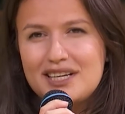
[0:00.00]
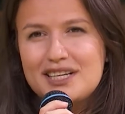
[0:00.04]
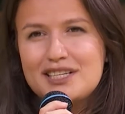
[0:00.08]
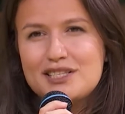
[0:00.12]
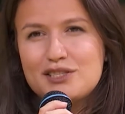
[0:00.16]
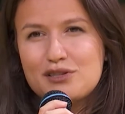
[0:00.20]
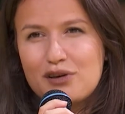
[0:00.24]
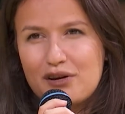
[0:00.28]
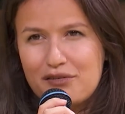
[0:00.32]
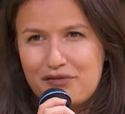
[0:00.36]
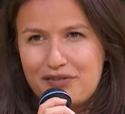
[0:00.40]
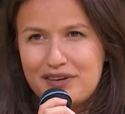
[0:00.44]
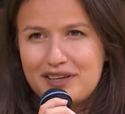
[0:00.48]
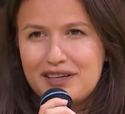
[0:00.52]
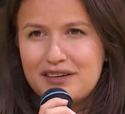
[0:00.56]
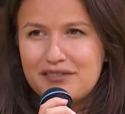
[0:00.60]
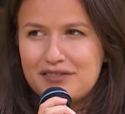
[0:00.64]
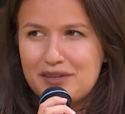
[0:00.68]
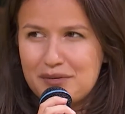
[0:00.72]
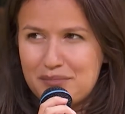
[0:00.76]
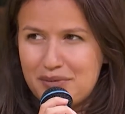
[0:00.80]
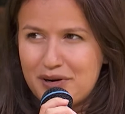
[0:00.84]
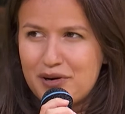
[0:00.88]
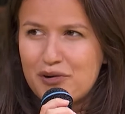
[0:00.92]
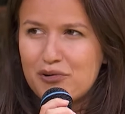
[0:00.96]
So I think if
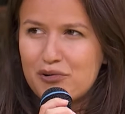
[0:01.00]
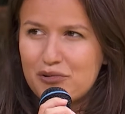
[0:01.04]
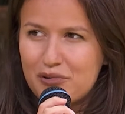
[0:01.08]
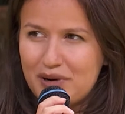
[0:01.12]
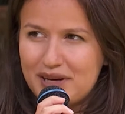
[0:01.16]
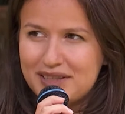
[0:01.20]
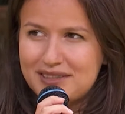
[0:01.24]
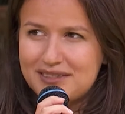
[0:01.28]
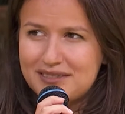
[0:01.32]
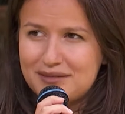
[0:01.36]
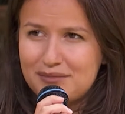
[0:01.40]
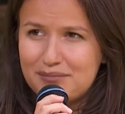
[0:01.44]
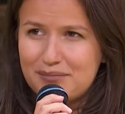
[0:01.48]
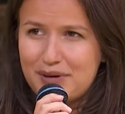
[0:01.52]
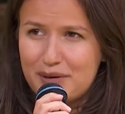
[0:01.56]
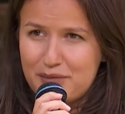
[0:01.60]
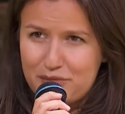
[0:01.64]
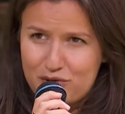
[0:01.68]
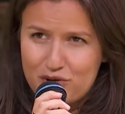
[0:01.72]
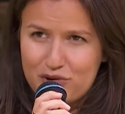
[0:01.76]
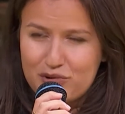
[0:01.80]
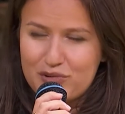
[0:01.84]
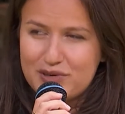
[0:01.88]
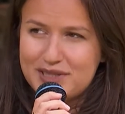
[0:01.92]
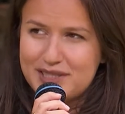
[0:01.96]
the
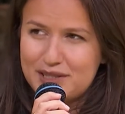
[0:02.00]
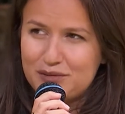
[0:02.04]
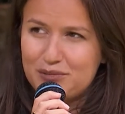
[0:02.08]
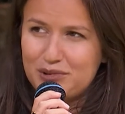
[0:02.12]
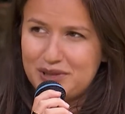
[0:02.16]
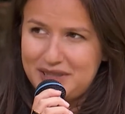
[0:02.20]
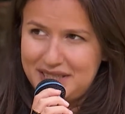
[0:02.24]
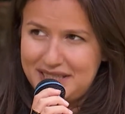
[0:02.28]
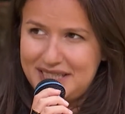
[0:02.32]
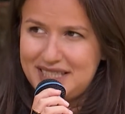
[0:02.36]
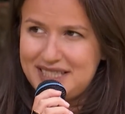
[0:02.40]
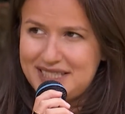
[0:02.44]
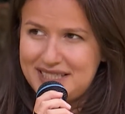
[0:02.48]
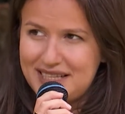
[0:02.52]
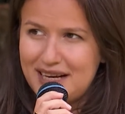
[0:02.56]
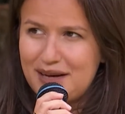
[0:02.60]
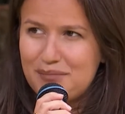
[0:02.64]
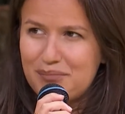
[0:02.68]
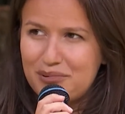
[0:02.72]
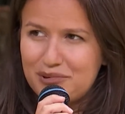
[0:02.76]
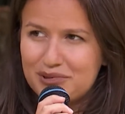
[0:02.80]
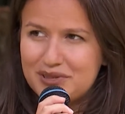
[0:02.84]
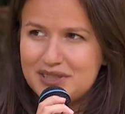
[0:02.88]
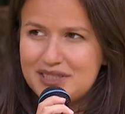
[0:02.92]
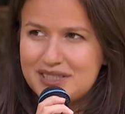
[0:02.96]
bureaucracy would ease
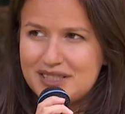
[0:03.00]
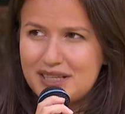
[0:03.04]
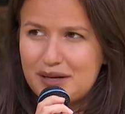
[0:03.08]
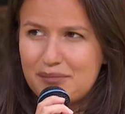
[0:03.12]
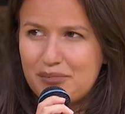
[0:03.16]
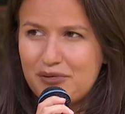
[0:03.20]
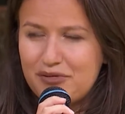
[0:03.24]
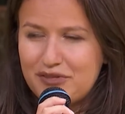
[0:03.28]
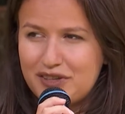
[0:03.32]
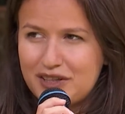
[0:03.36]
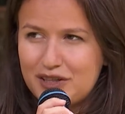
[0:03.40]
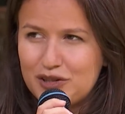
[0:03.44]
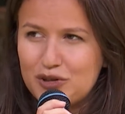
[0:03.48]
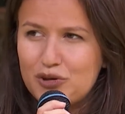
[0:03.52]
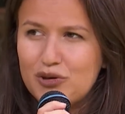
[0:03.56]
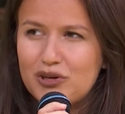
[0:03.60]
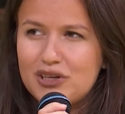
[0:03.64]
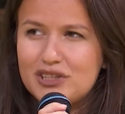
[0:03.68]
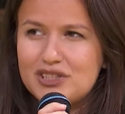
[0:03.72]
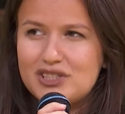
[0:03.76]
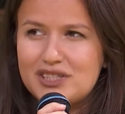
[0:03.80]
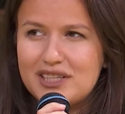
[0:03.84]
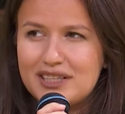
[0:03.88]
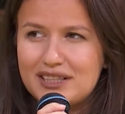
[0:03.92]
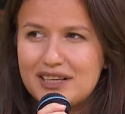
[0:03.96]
up on this type of
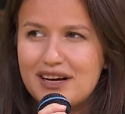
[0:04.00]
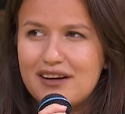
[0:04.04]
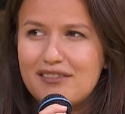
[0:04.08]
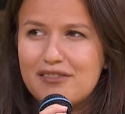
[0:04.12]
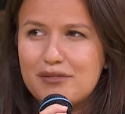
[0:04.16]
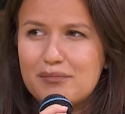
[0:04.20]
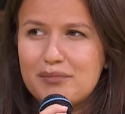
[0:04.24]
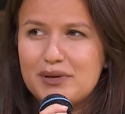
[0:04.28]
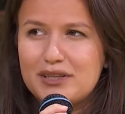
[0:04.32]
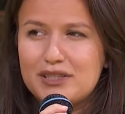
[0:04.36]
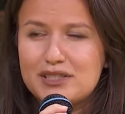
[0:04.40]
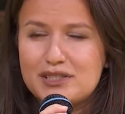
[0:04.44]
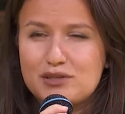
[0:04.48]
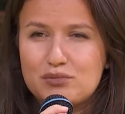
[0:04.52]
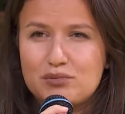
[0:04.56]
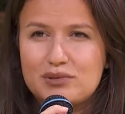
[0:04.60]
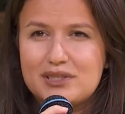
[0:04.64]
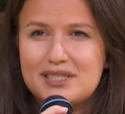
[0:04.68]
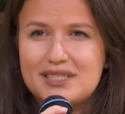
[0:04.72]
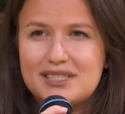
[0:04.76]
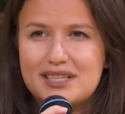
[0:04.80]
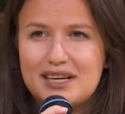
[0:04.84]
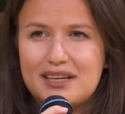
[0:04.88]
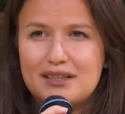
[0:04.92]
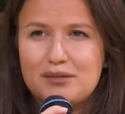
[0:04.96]
technology and governments
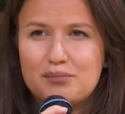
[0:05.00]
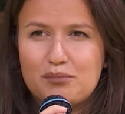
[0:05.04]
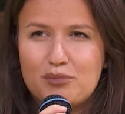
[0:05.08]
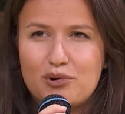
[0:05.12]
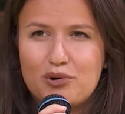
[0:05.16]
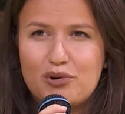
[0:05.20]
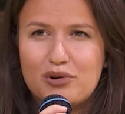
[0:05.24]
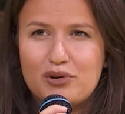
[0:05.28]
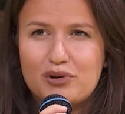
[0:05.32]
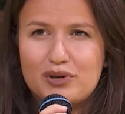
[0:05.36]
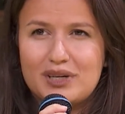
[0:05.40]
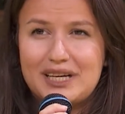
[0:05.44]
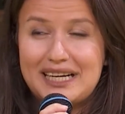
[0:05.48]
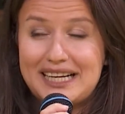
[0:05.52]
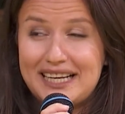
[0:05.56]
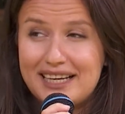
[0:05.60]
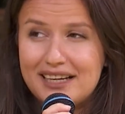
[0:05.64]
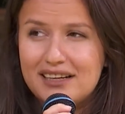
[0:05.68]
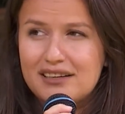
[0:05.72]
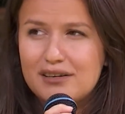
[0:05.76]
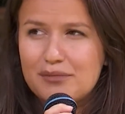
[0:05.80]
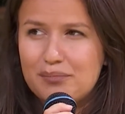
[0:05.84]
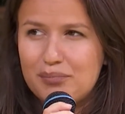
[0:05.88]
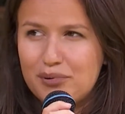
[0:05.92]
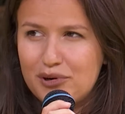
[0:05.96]
would set more
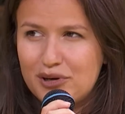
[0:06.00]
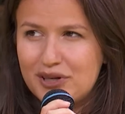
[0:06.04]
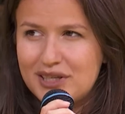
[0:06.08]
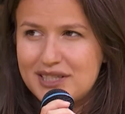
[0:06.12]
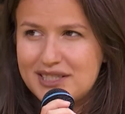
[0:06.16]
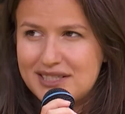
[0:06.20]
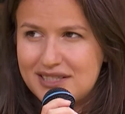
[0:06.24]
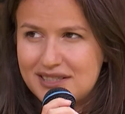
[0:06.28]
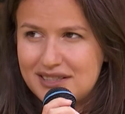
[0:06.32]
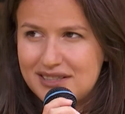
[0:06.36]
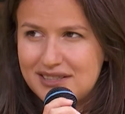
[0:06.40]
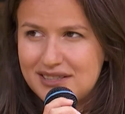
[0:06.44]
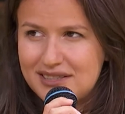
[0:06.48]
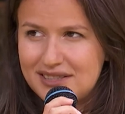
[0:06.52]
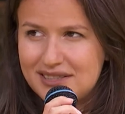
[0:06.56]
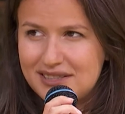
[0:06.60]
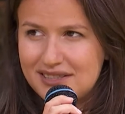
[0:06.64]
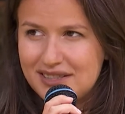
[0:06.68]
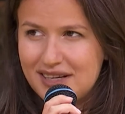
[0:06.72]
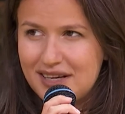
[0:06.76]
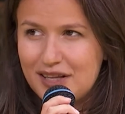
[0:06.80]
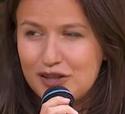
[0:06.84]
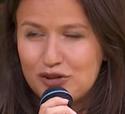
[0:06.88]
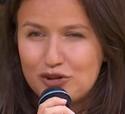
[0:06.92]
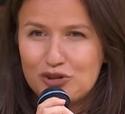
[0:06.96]
clear policies,
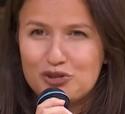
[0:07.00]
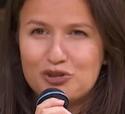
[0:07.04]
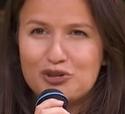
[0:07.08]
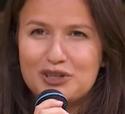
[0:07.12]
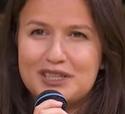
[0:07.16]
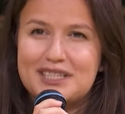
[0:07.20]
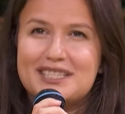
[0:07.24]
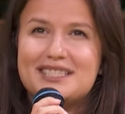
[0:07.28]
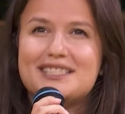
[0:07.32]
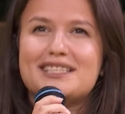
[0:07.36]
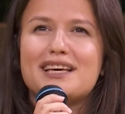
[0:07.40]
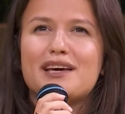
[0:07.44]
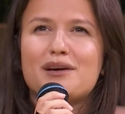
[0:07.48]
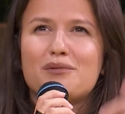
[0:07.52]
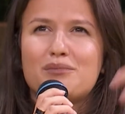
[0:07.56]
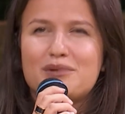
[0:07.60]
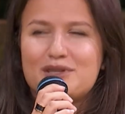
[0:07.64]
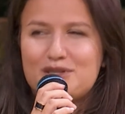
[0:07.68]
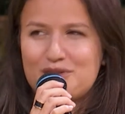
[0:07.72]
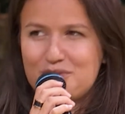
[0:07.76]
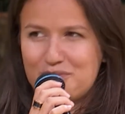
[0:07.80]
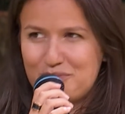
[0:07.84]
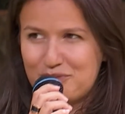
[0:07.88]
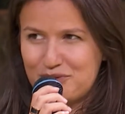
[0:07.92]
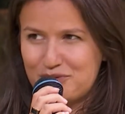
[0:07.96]
not only say we
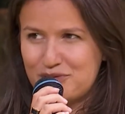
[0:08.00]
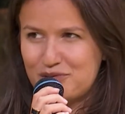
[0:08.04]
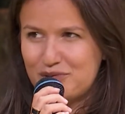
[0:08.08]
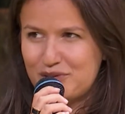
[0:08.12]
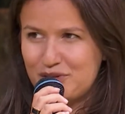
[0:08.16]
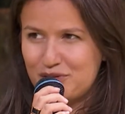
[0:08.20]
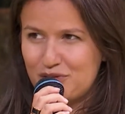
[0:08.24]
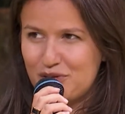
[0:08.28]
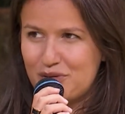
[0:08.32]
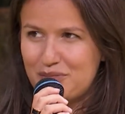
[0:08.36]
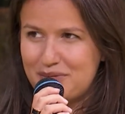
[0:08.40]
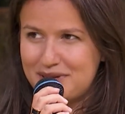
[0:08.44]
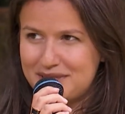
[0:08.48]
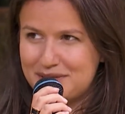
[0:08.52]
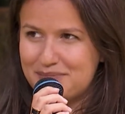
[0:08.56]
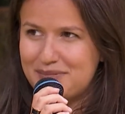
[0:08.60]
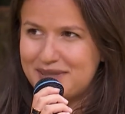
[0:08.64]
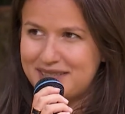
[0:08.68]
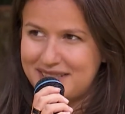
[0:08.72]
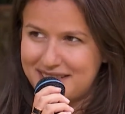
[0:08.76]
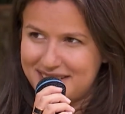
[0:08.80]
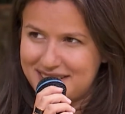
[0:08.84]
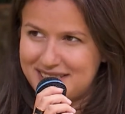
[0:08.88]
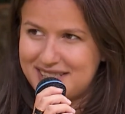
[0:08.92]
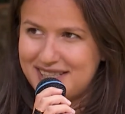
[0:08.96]
support renewables,
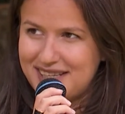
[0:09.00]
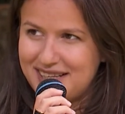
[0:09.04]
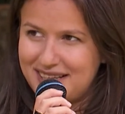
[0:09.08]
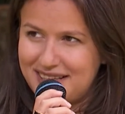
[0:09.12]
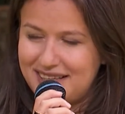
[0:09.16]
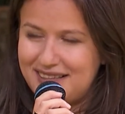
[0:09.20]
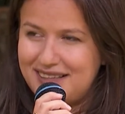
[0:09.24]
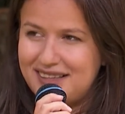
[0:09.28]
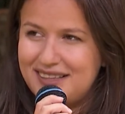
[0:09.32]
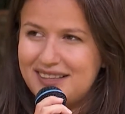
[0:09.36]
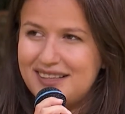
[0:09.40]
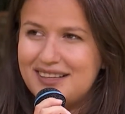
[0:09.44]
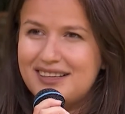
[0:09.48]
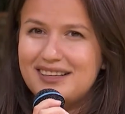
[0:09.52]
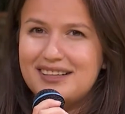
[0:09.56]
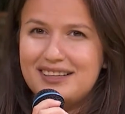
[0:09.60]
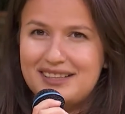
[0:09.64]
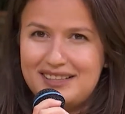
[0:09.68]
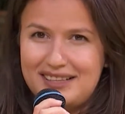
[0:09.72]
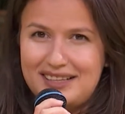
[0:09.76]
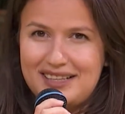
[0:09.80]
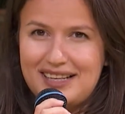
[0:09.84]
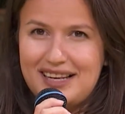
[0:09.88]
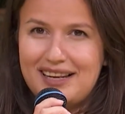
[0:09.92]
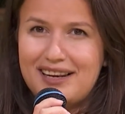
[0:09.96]
but actually
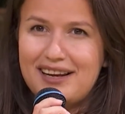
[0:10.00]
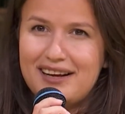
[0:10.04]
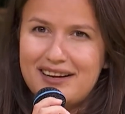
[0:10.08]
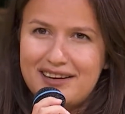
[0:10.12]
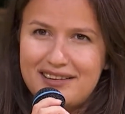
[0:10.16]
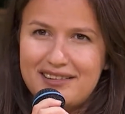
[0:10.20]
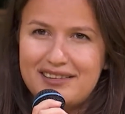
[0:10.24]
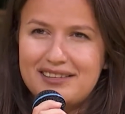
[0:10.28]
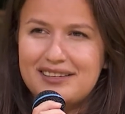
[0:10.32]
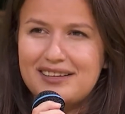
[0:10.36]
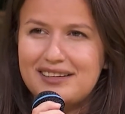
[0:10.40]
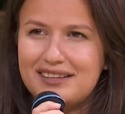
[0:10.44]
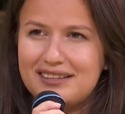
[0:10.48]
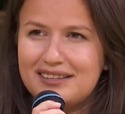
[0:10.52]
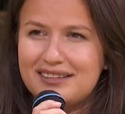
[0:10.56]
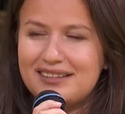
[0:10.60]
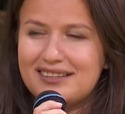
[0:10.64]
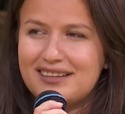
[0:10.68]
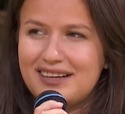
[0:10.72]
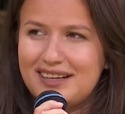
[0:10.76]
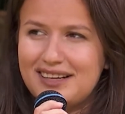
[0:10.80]
learn and